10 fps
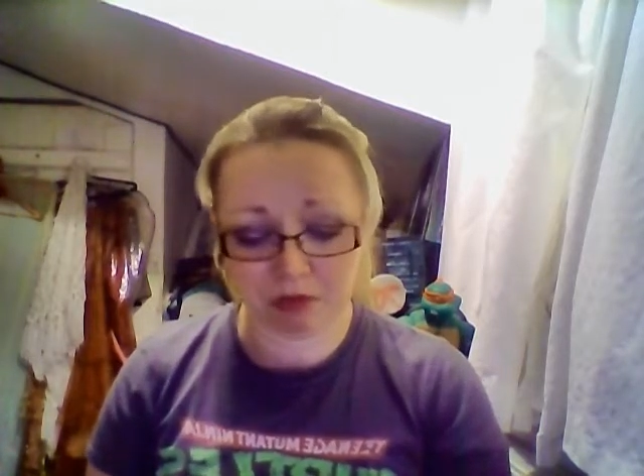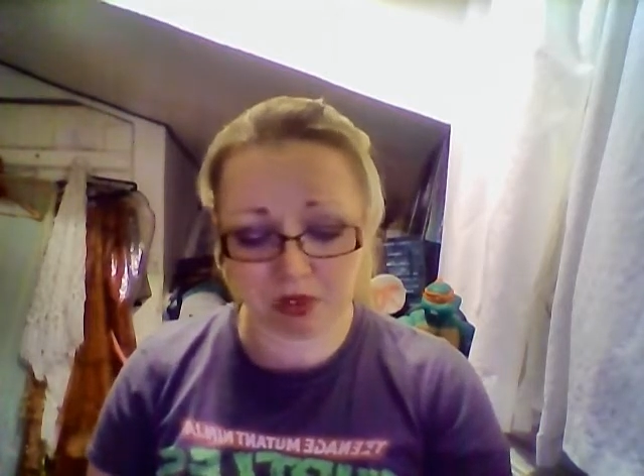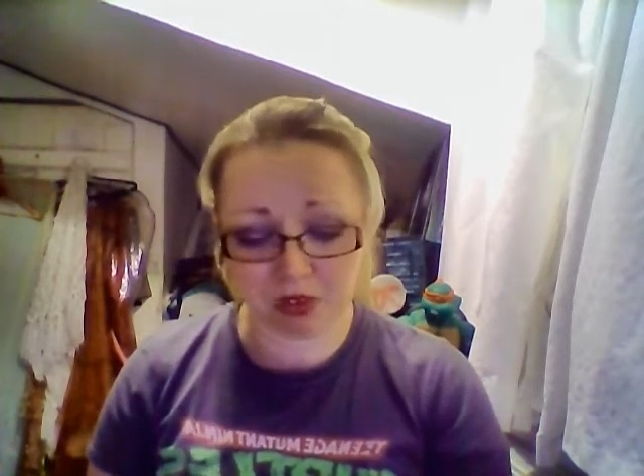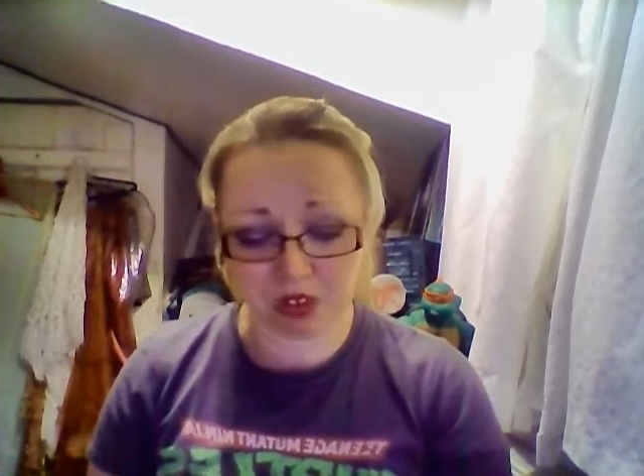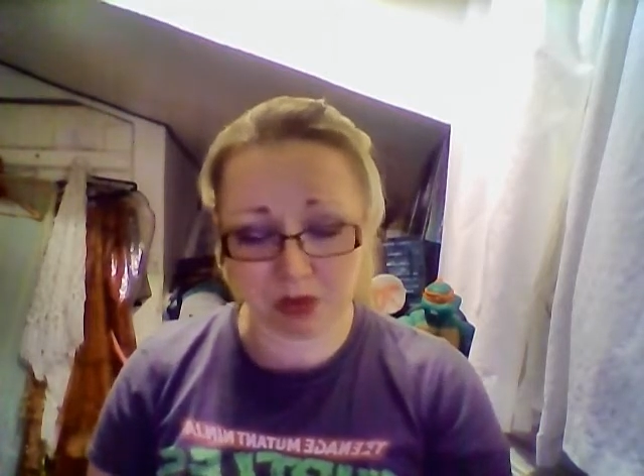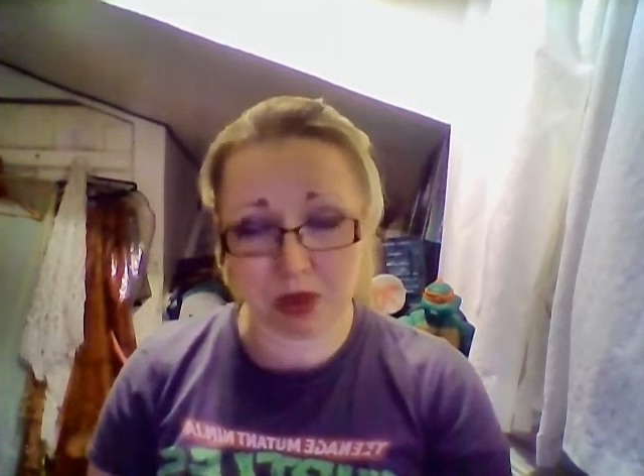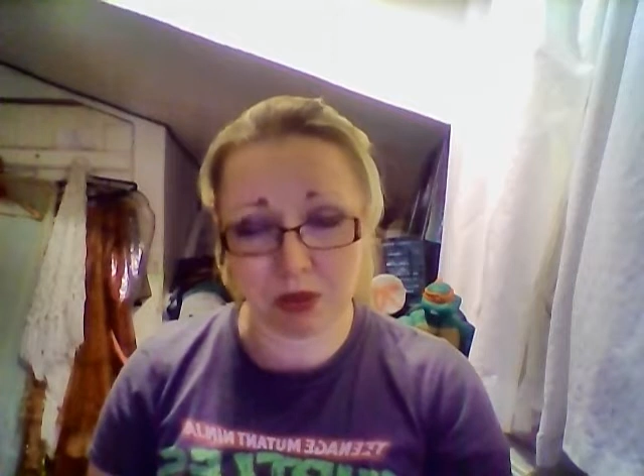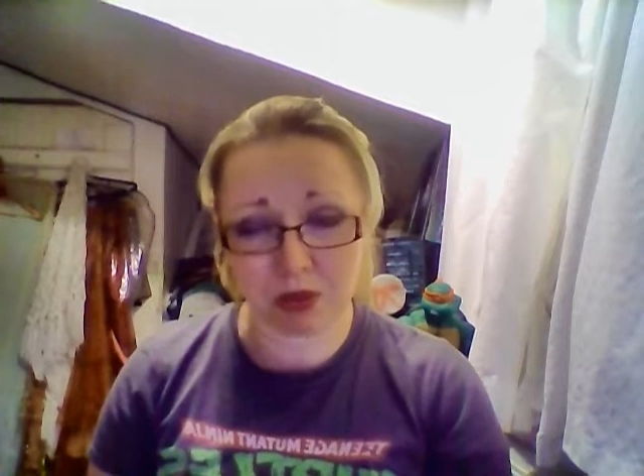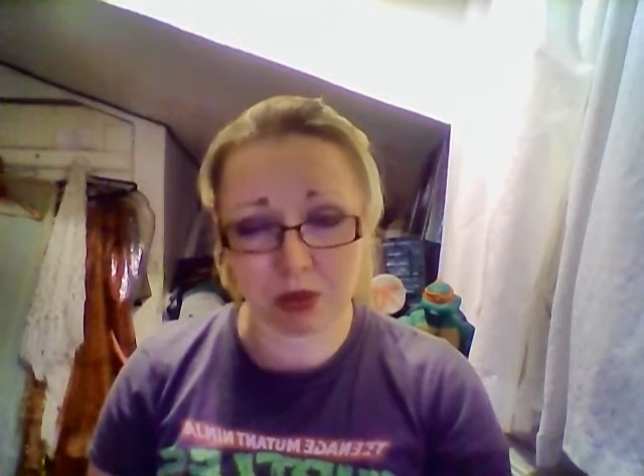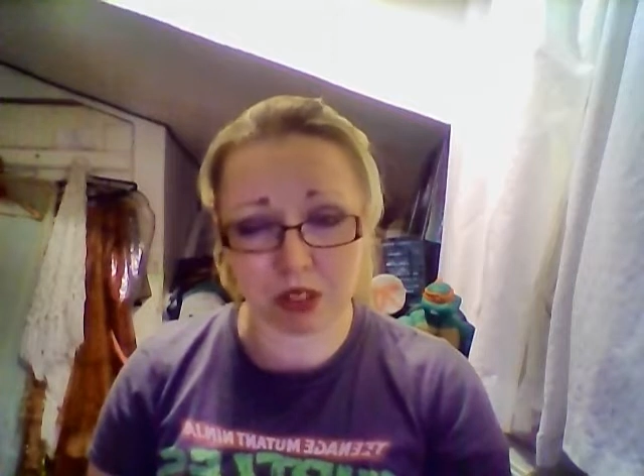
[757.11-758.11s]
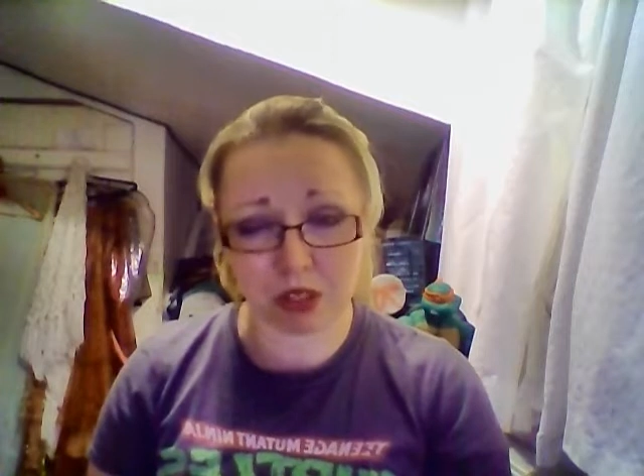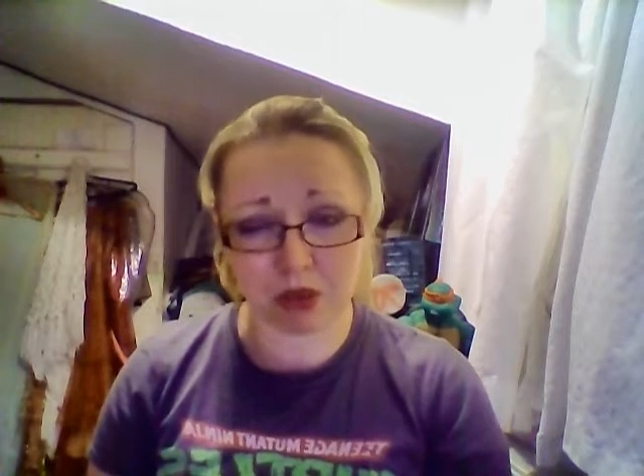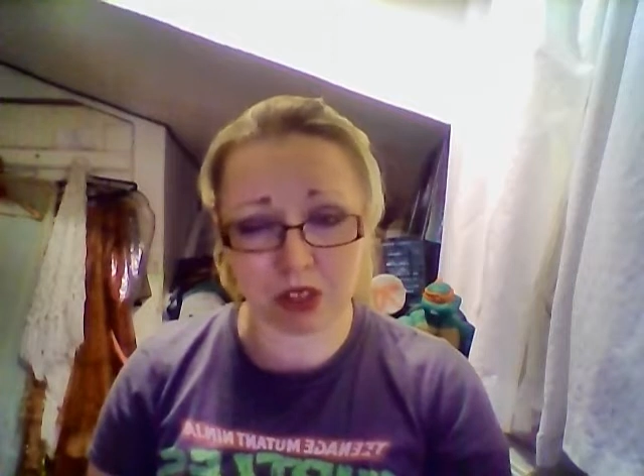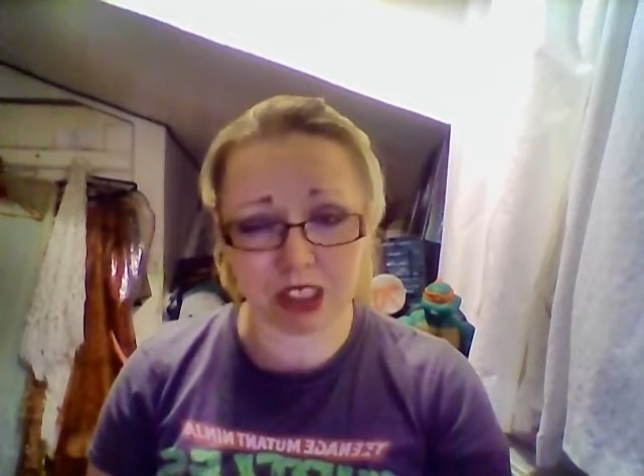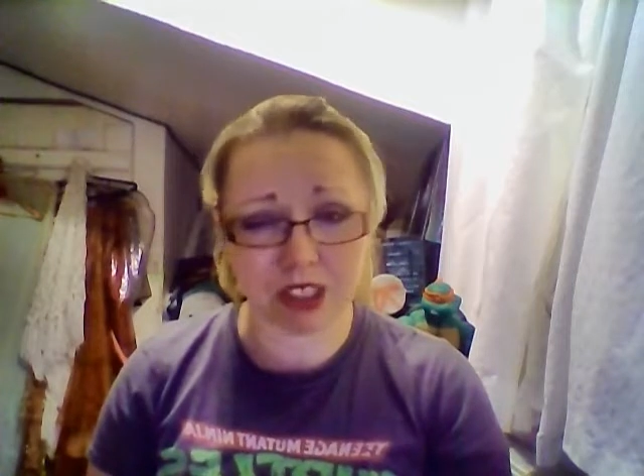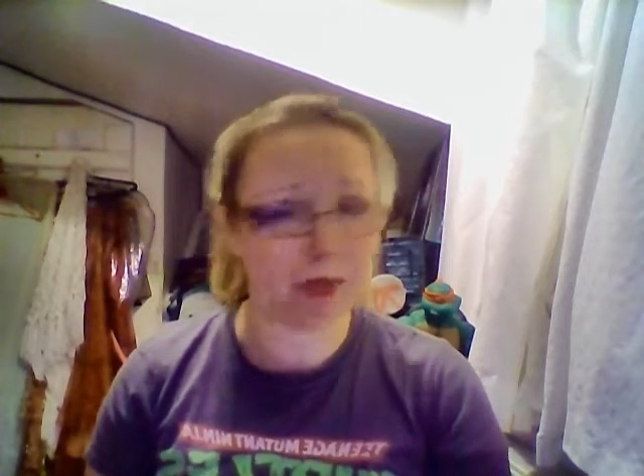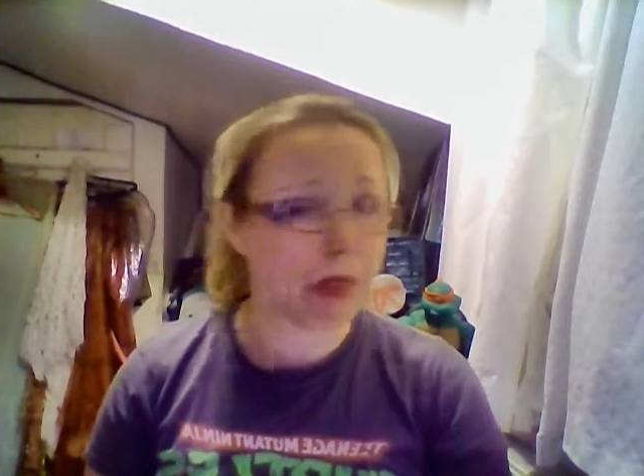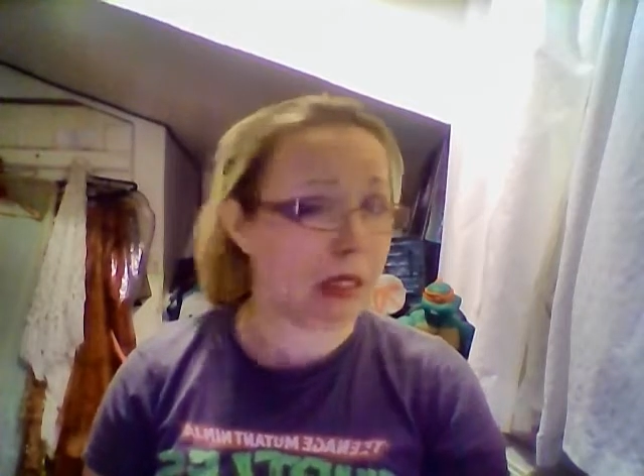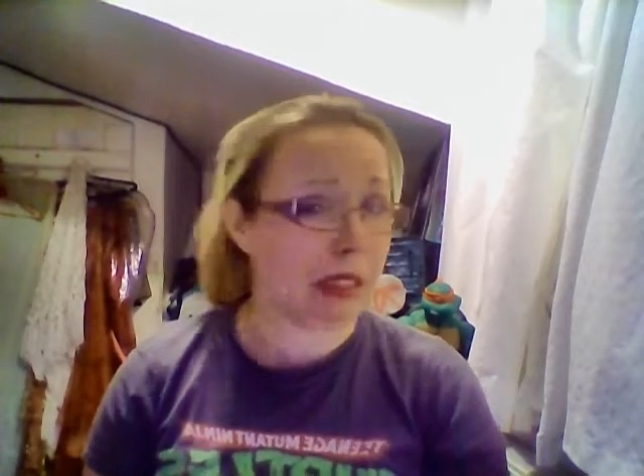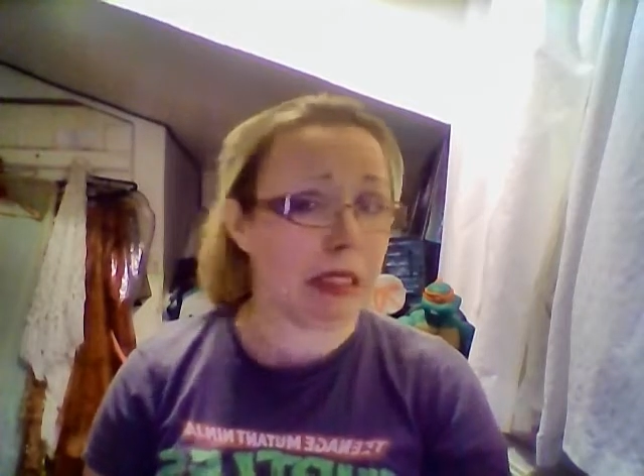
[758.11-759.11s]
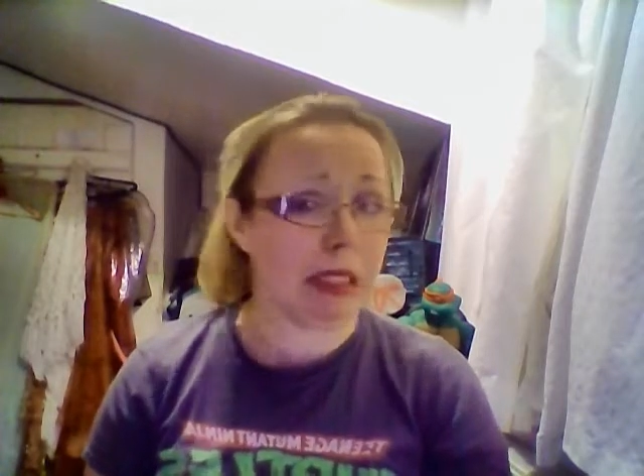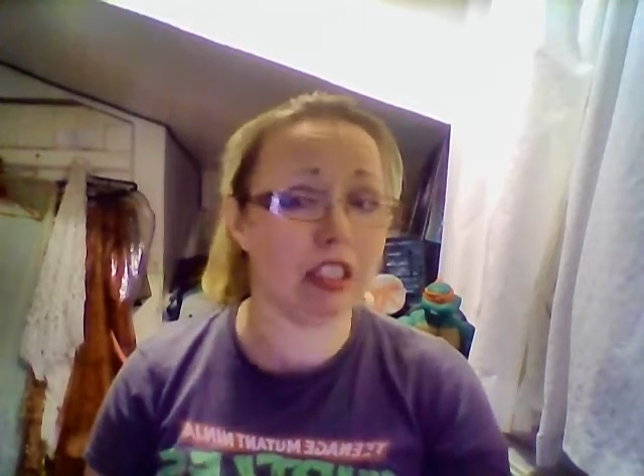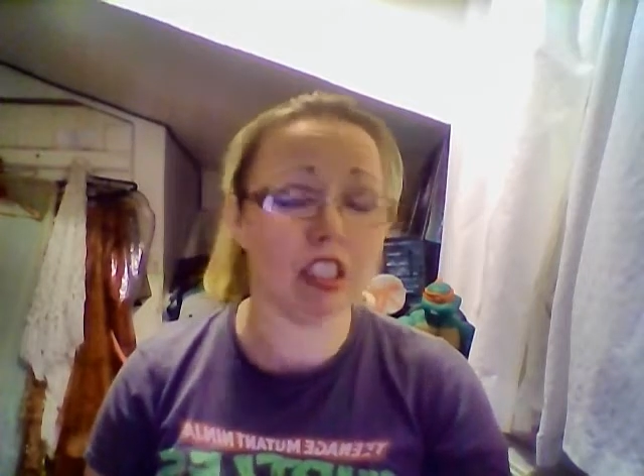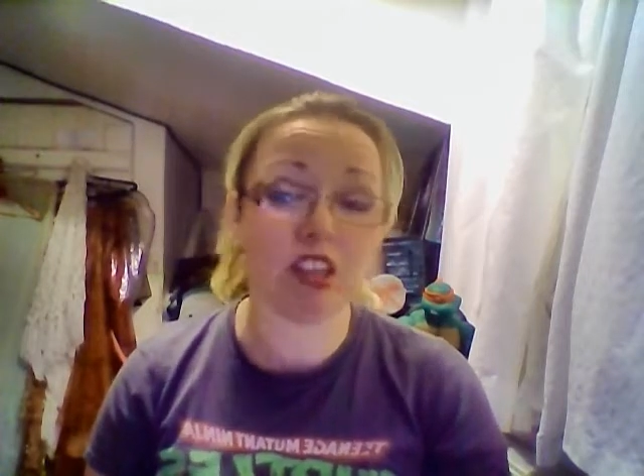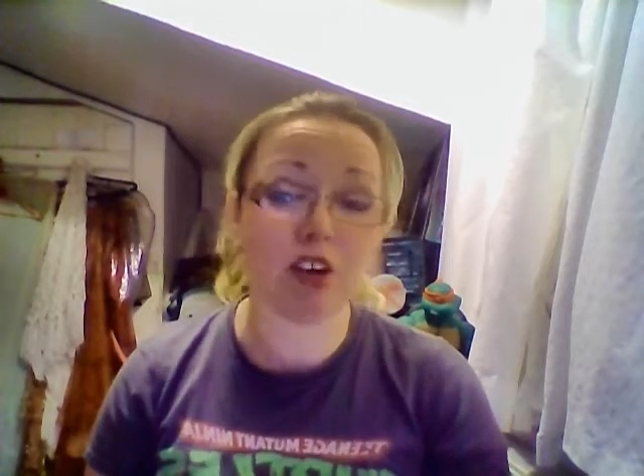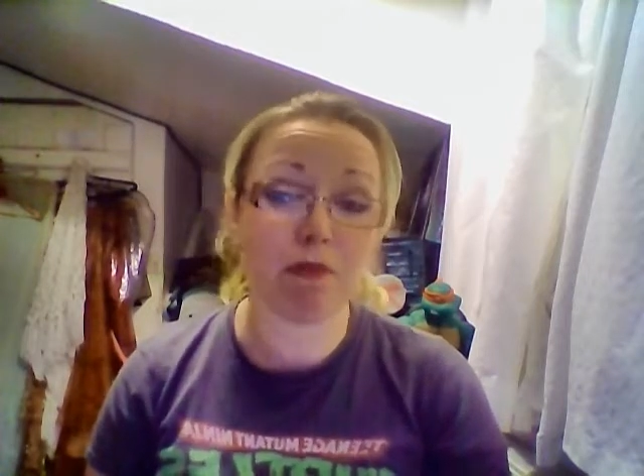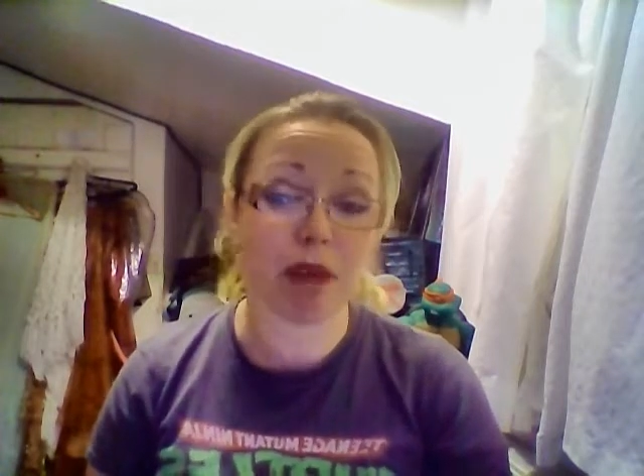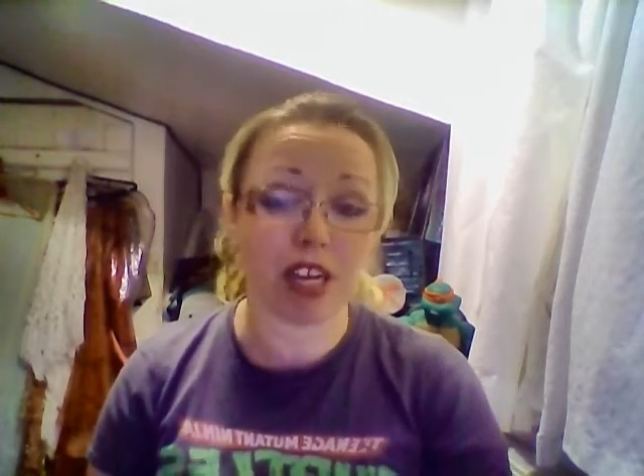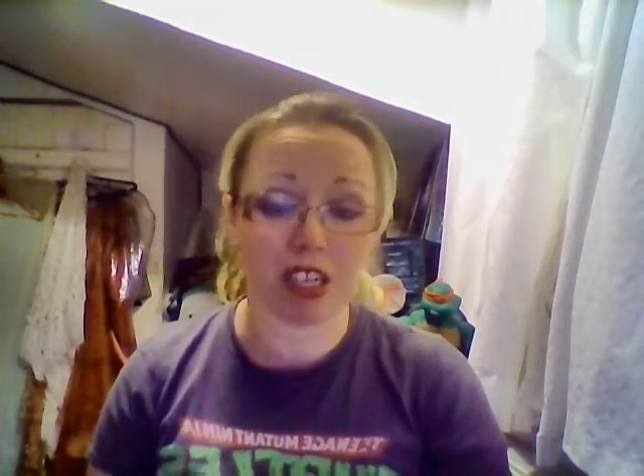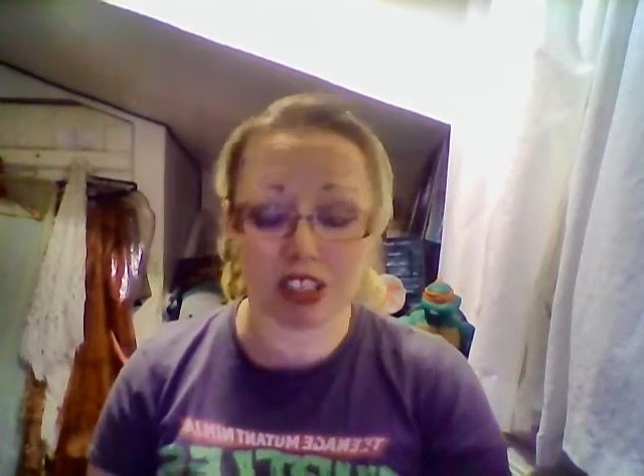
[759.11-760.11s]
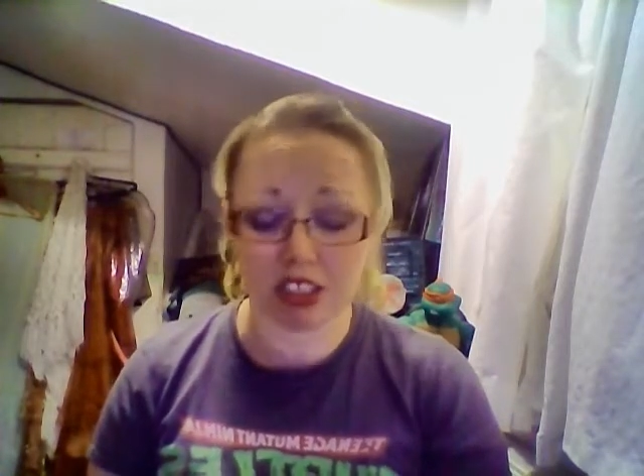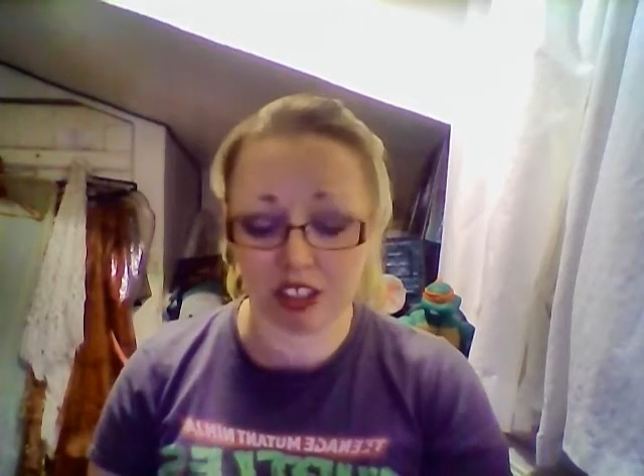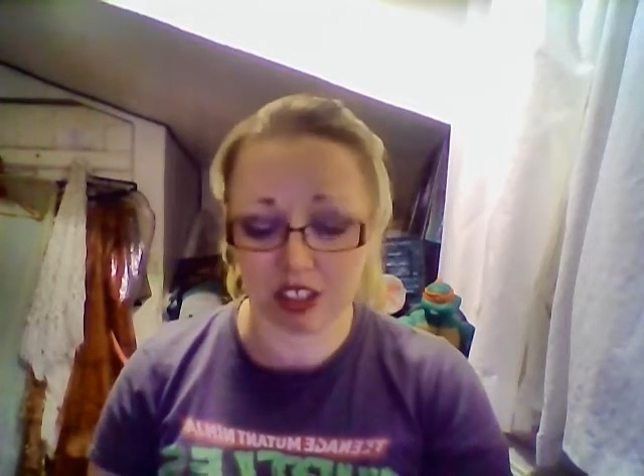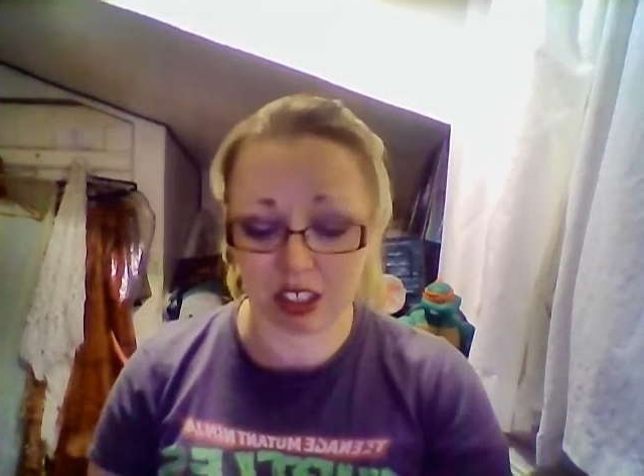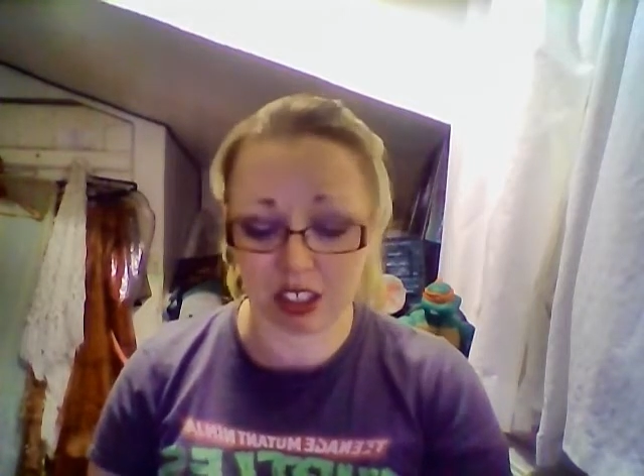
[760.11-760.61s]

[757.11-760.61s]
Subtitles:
Some of them were quite corny, but it got better.